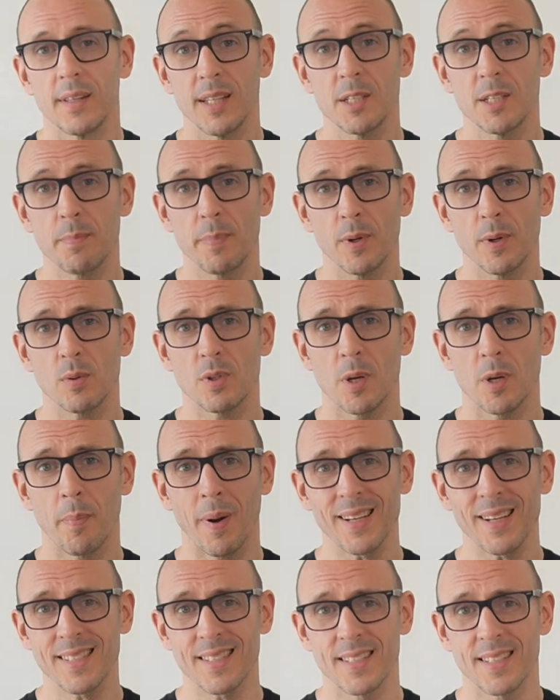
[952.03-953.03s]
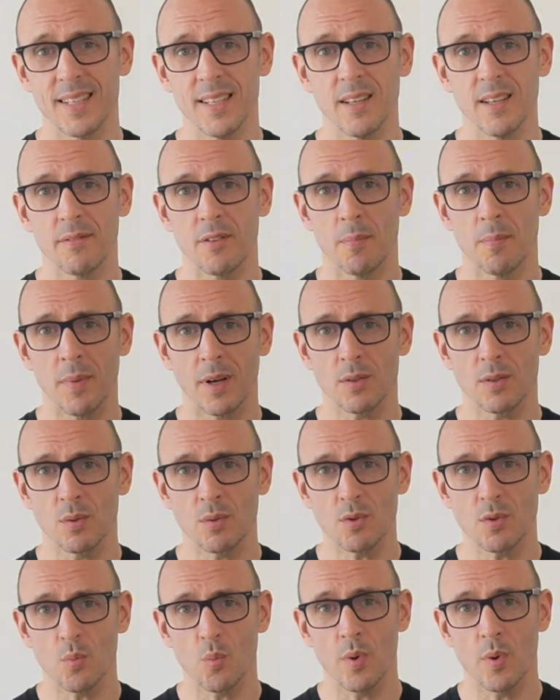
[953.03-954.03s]
builds capacity of the muscles
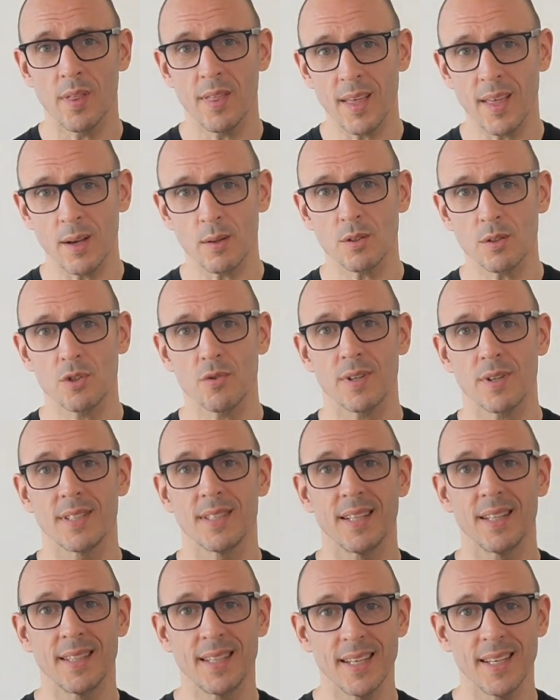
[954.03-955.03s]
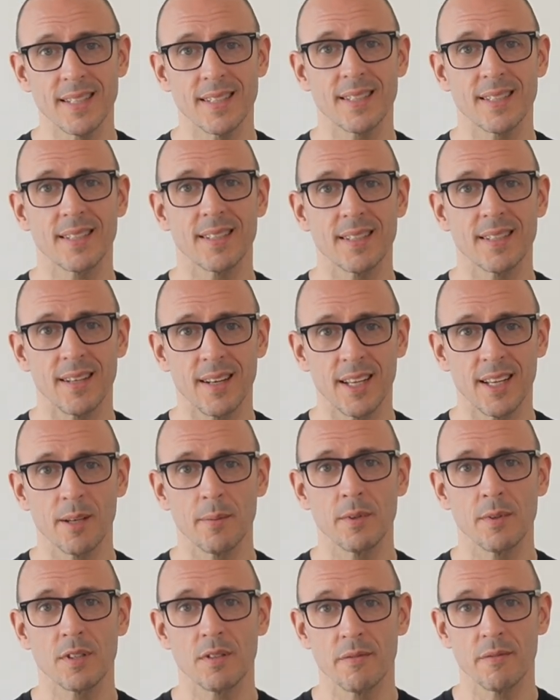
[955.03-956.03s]
without stressing the discs,
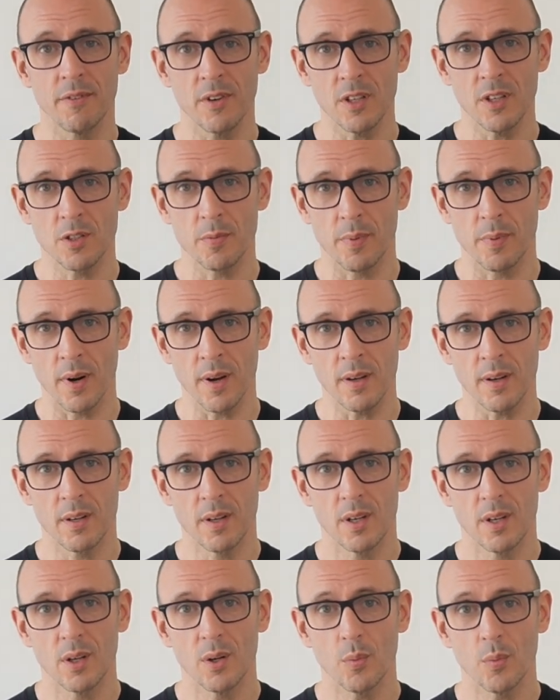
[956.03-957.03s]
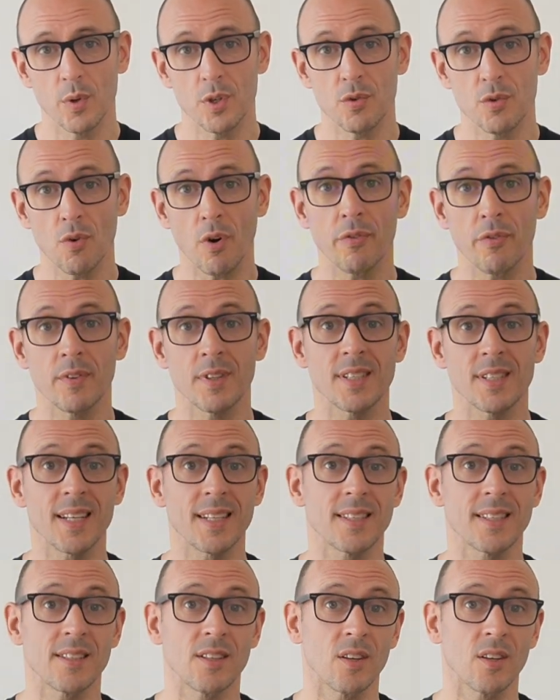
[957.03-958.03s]
ligaments and vertebra, which are often the
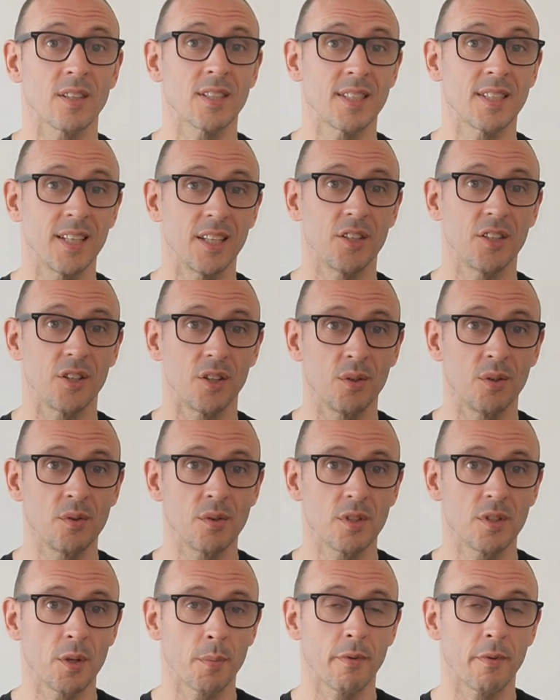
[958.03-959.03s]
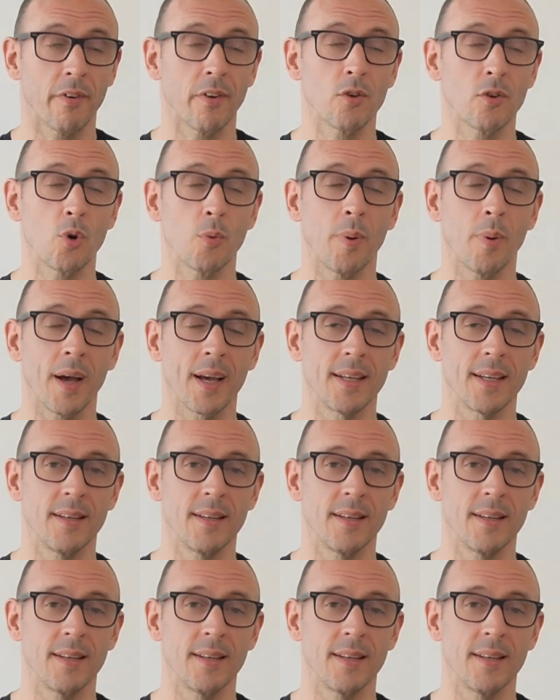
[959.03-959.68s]
sensitised tissues that provoke your pain.